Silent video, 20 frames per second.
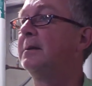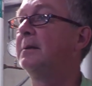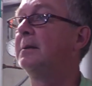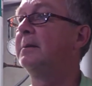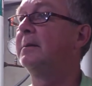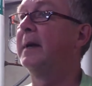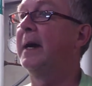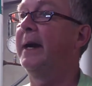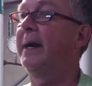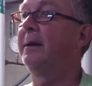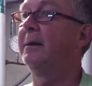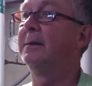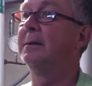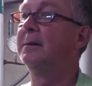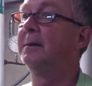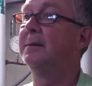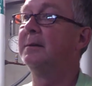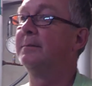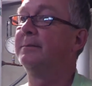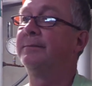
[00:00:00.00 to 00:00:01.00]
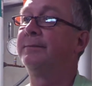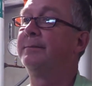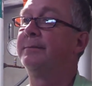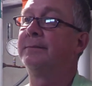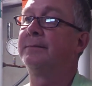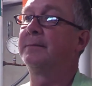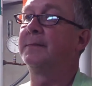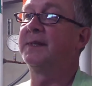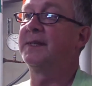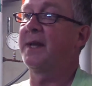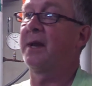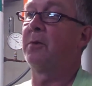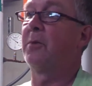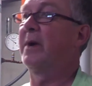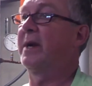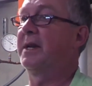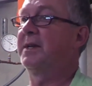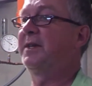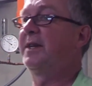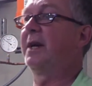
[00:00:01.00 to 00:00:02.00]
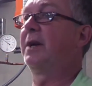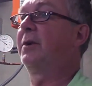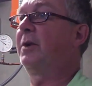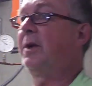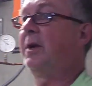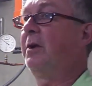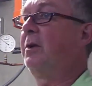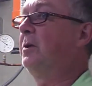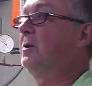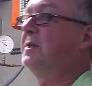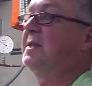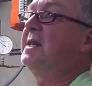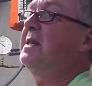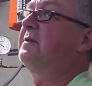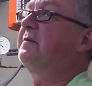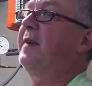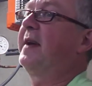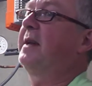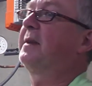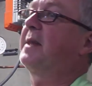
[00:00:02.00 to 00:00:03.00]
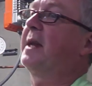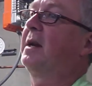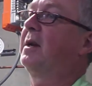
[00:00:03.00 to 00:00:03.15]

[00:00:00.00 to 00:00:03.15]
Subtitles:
Right? They don't want to tell you to use this vent,